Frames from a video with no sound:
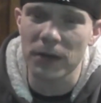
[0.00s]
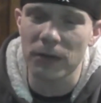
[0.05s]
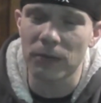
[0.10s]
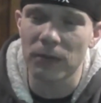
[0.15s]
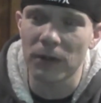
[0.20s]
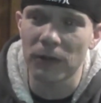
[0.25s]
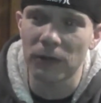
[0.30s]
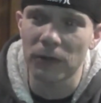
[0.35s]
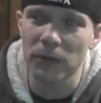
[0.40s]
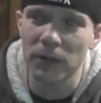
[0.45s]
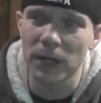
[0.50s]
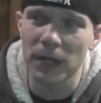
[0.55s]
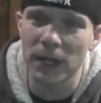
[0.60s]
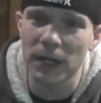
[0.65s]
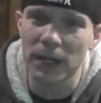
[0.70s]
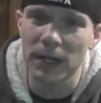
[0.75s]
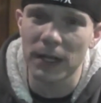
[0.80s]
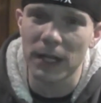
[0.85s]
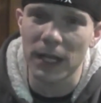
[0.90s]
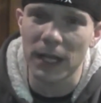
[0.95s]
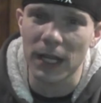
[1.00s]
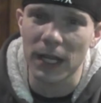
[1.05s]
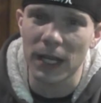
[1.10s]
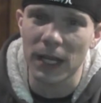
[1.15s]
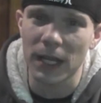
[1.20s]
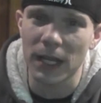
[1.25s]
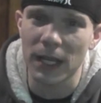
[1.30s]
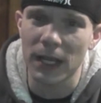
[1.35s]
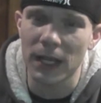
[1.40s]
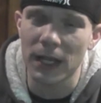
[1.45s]
get Resogun
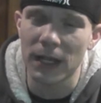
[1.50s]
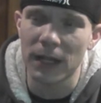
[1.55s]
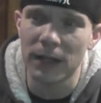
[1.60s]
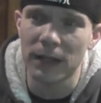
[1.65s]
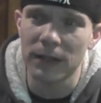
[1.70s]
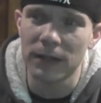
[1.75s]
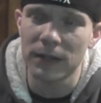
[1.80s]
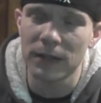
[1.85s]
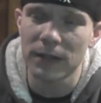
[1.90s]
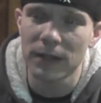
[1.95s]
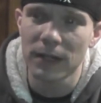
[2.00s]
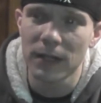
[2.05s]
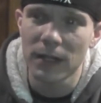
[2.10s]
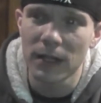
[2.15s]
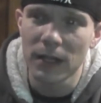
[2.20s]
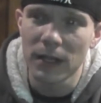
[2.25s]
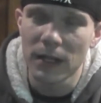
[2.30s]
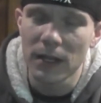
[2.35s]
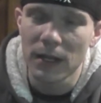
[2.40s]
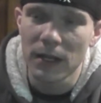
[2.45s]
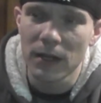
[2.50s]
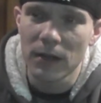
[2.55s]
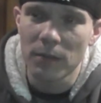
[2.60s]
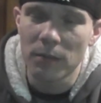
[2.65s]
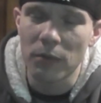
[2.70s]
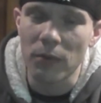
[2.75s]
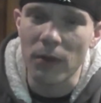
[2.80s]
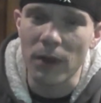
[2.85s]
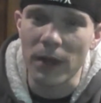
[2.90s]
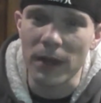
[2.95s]
and
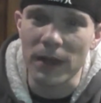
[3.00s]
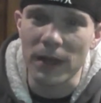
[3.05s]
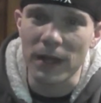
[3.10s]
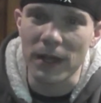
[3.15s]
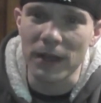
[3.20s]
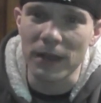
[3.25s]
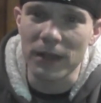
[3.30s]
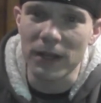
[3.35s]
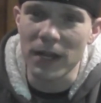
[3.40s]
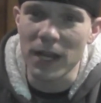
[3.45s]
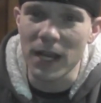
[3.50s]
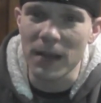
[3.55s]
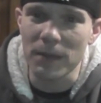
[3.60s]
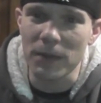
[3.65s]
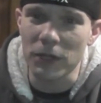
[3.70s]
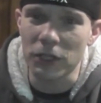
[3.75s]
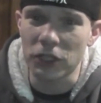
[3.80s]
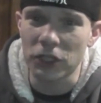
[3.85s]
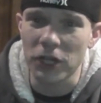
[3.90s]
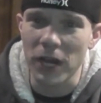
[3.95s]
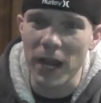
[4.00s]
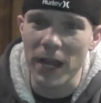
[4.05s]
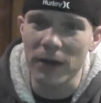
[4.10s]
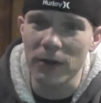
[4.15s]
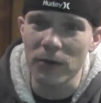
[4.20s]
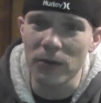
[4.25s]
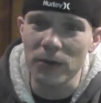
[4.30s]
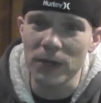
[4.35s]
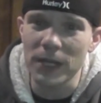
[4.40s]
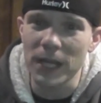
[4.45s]
boy, the
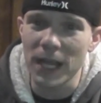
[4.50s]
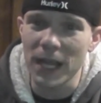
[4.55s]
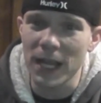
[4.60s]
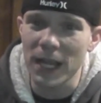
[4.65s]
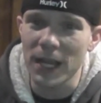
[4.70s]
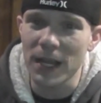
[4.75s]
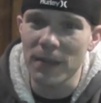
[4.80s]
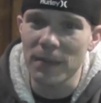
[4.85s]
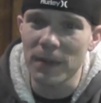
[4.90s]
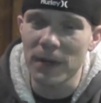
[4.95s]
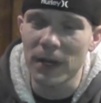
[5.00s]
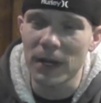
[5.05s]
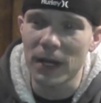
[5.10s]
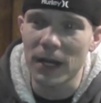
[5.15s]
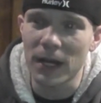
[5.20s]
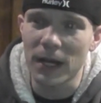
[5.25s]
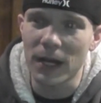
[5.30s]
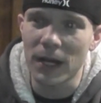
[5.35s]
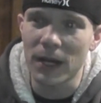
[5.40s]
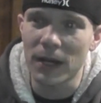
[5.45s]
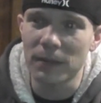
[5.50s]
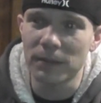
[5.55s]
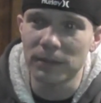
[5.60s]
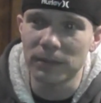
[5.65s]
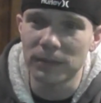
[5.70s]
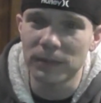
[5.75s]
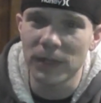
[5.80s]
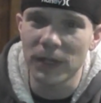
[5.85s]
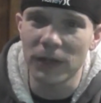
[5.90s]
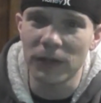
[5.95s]
Shadow game
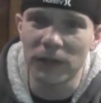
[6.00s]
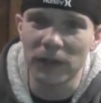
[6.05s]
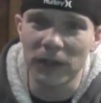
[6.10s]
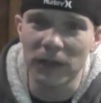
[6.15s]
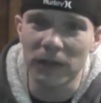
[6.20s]
is